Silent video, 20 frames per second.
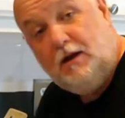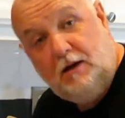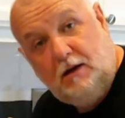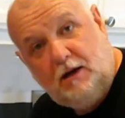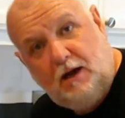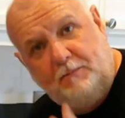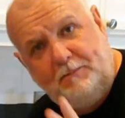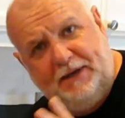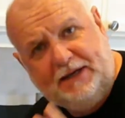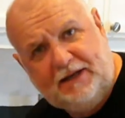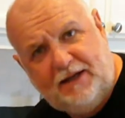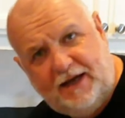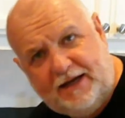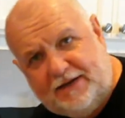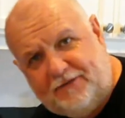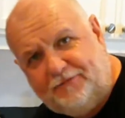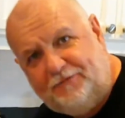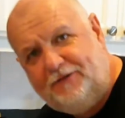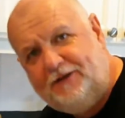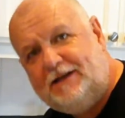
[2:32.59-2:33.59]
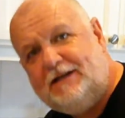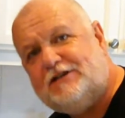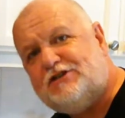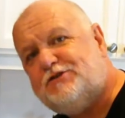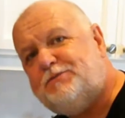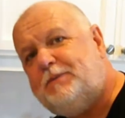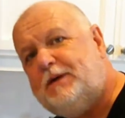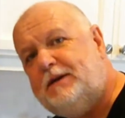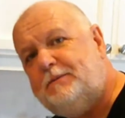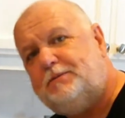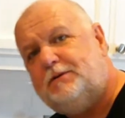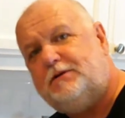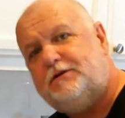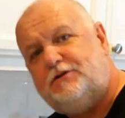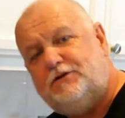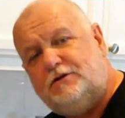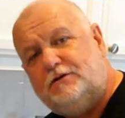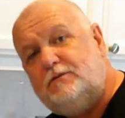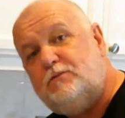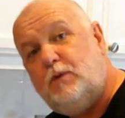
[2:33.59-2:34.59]
A bit like Finnish people
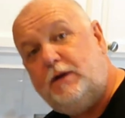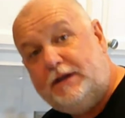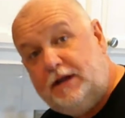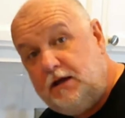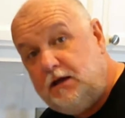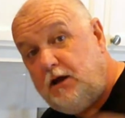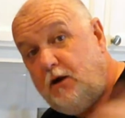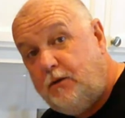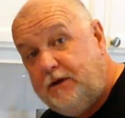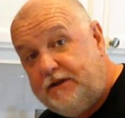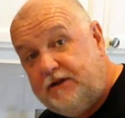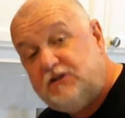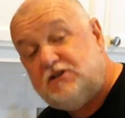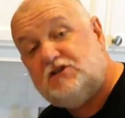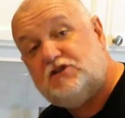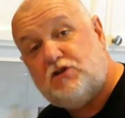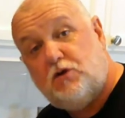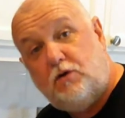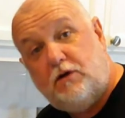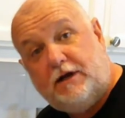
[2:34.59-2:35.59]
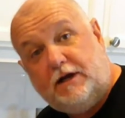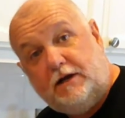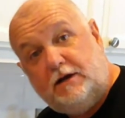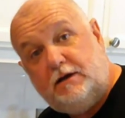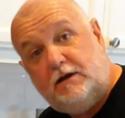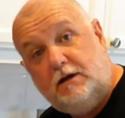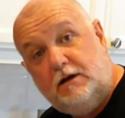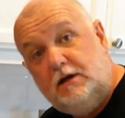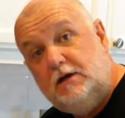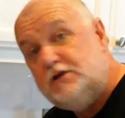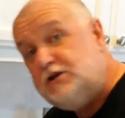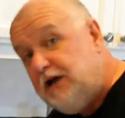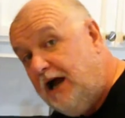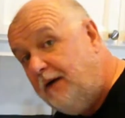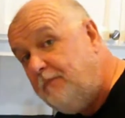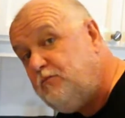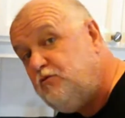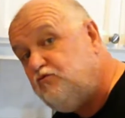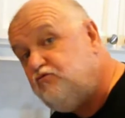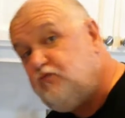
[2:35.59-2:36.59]
do when they go in the sauna,
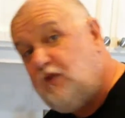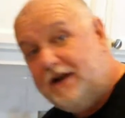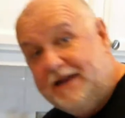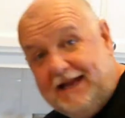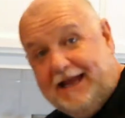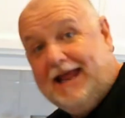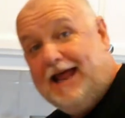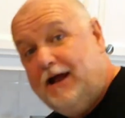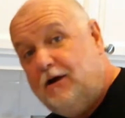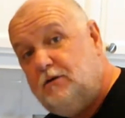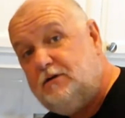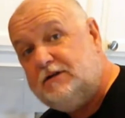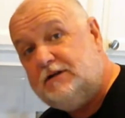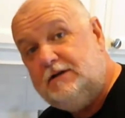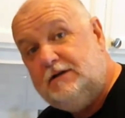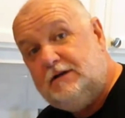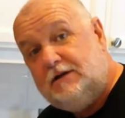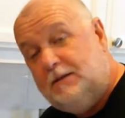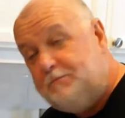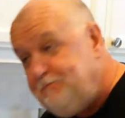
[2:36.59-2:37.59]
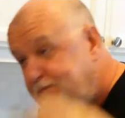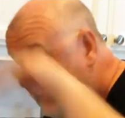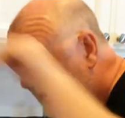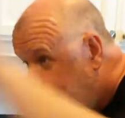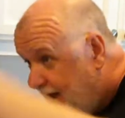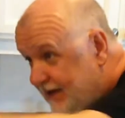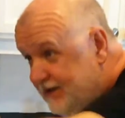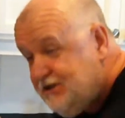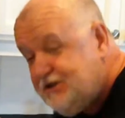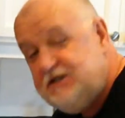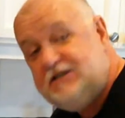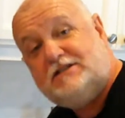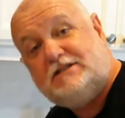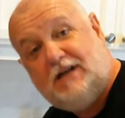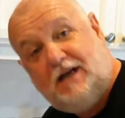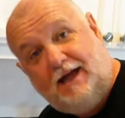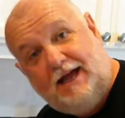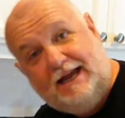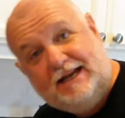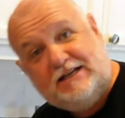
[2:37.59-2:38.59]
come running out and plunge into
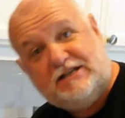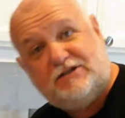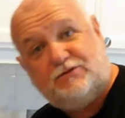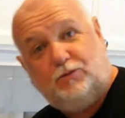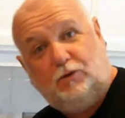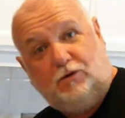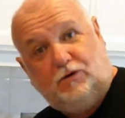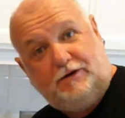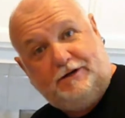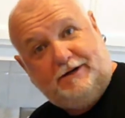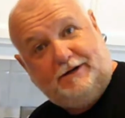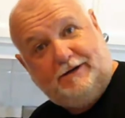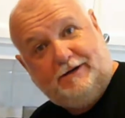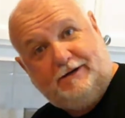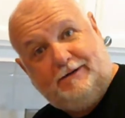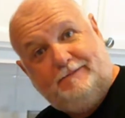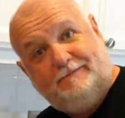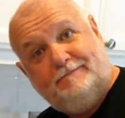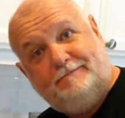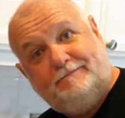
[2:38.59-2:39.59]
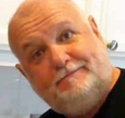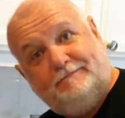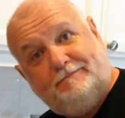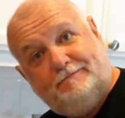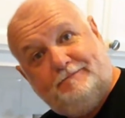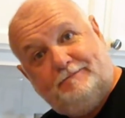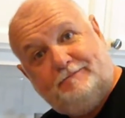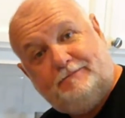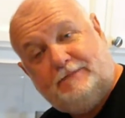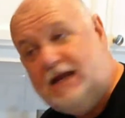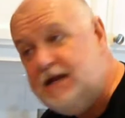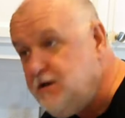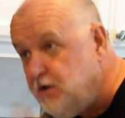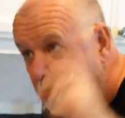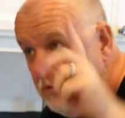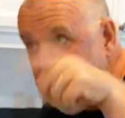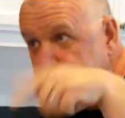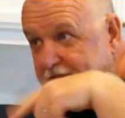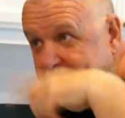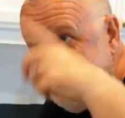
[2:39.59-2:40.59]
ice water. They
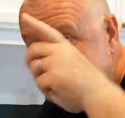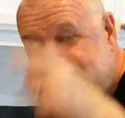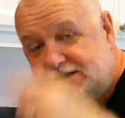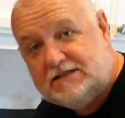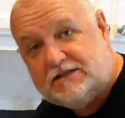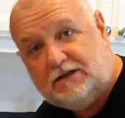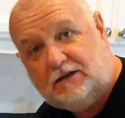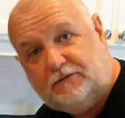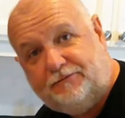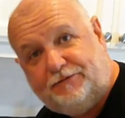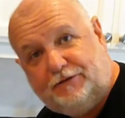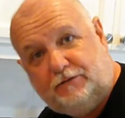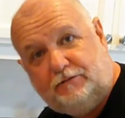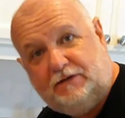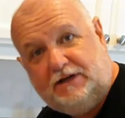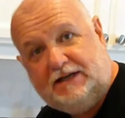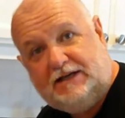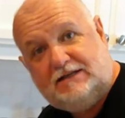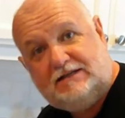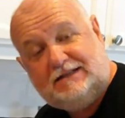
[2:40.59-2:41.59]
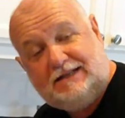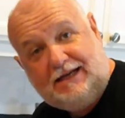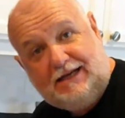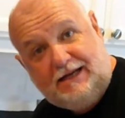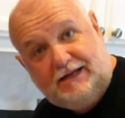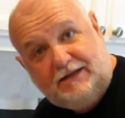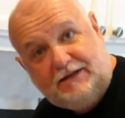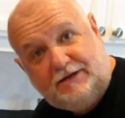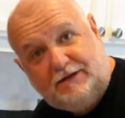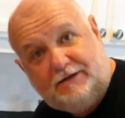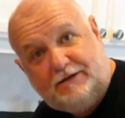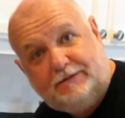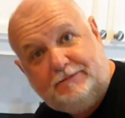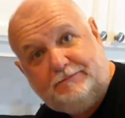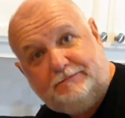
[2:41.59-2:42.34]
don't get sulfur rings either.